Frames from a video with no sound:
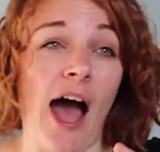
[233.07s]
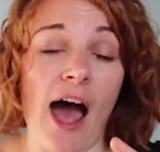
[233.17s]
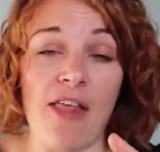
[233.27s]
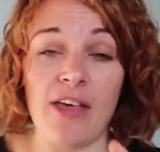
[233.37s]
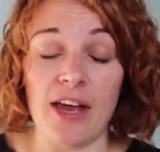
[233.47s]

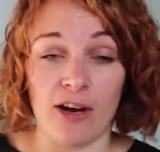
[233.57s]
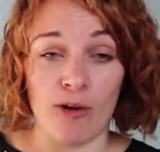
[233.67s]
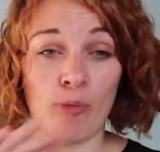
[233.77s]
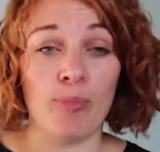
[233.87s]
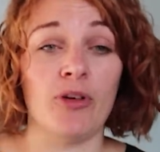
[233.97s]
and then
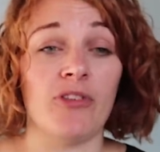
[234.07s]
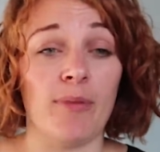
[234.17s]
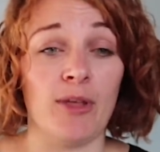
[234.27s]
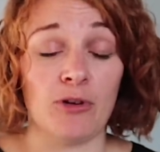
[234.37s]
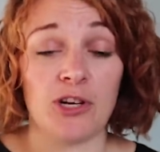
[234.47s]
I will put
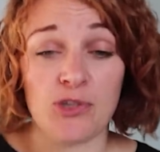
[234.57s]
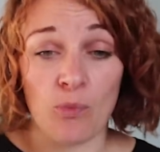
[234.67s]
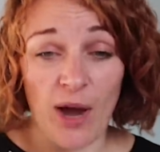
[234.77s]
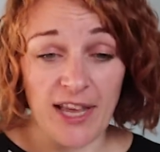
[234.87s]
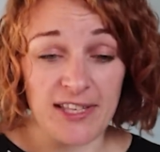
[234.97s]
something on it to
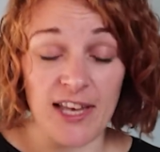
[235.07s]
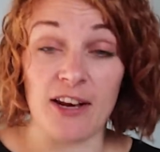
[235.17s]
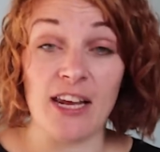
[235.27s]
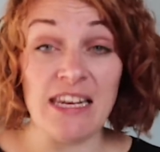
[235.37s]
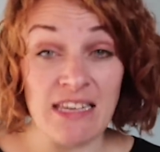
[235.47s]
weight it,
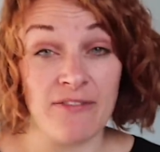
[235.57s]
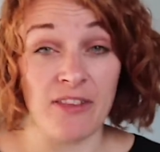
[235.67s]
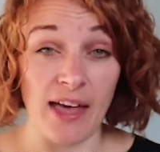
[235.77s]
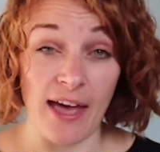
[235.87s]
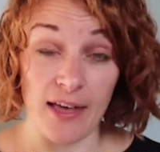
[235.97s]
and I leave
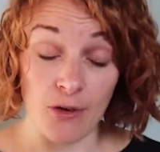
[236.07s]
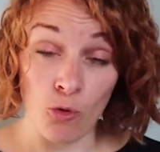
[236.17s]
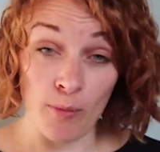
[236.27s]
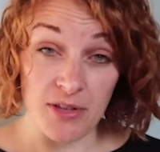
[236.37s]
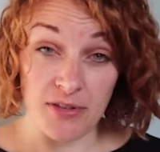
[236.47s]
it there
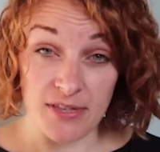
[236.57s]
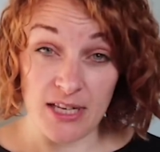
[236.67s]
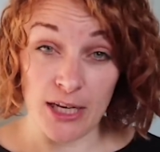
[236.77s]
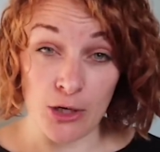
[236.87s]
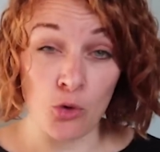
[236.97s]
almost
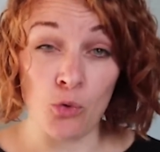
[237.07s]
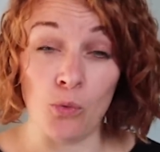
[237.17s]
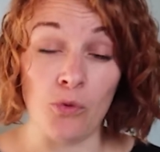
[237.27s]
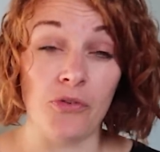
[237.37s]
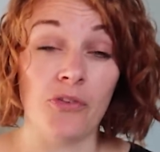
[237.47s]
until it
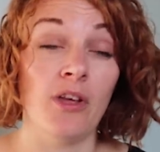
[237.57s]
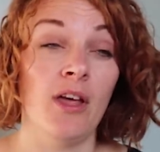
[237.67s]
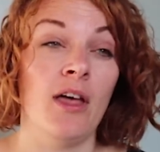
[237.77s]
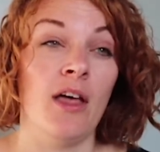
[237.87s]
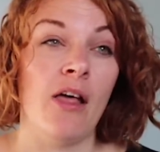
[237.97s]
cools.
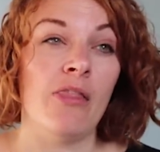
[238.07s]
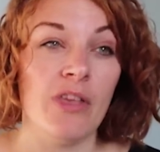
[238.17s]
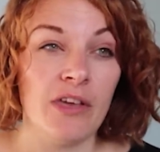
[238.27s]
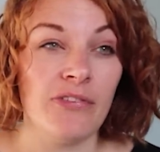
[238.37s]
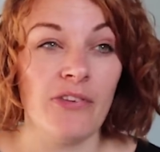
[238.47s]

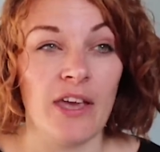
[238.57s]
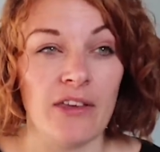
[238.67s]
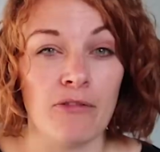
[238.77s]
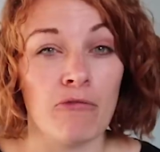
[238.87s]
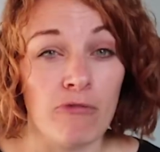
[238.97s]
This
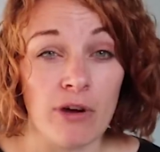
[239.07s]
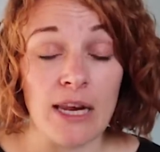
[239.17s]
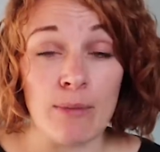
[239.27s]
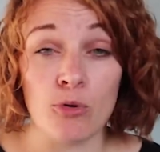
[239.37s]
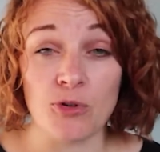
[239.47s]
is
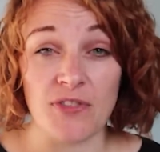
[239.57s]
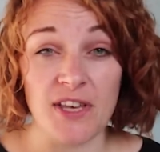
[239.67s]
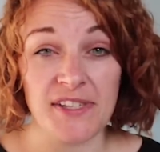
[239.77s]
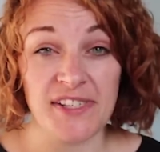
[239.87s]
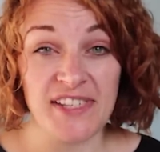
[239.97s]
really important.
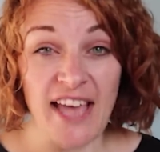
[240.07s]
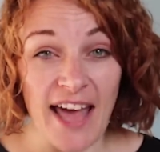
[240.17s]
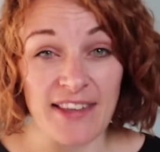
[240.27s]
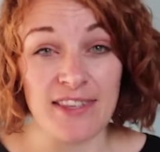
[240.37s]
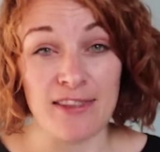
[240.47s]
This
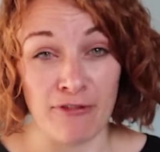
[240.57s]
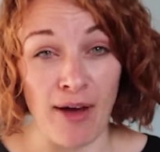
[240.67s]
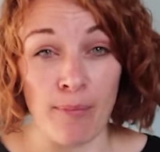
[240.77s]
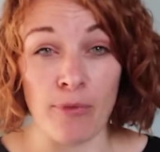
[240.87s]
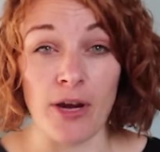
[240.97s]
sets the
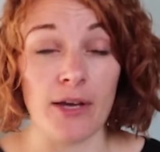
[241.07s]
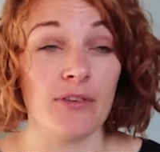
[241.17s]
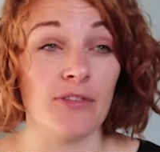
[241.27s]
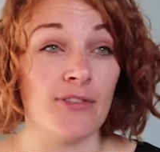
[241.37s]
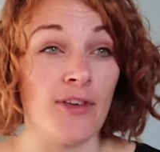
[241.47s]

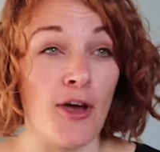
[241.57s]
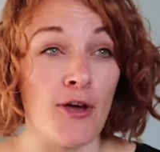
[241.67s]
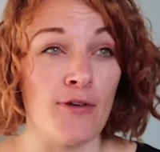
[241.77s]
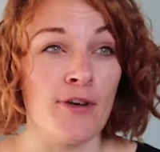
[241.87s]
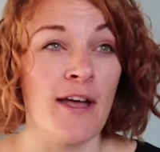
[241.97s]
fabric,
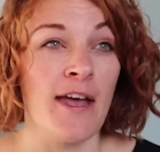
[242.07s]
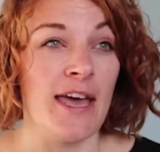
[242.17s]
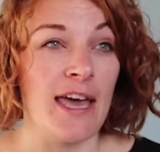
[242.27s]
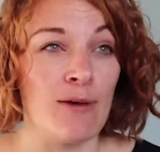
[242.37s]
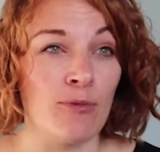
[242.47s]
so
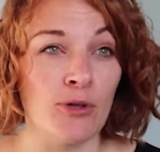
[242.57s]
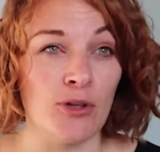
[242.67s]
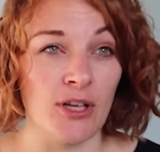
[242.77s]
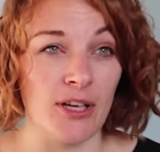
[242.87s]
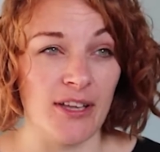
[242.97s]
it
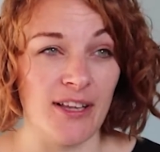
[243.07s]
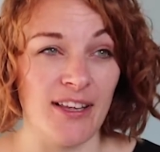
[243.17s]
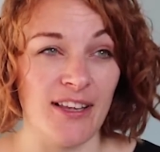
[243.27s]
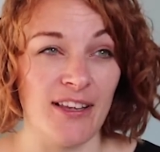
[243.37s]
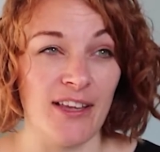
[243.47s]
will
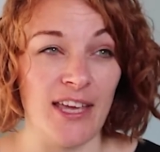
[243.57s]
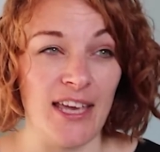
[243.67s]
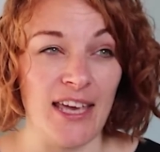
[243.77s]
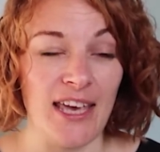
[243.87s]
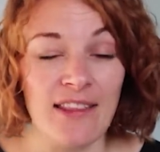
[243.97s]

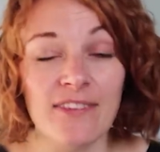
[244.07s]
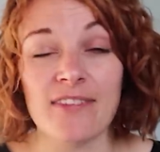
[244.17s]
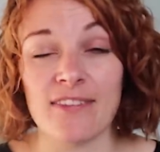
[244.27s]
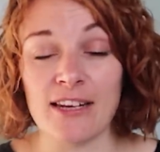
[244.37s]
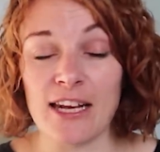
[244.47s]

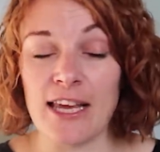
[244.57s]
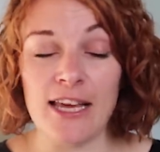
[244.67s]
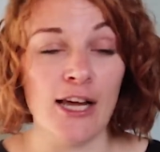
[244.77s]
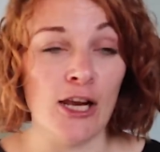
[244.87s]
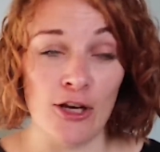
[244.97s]

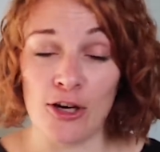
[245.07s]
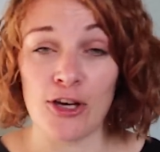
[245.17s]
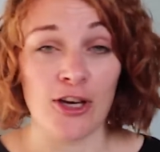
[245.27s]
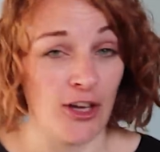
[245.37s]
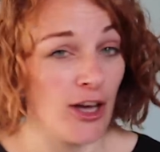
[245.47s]
instantly look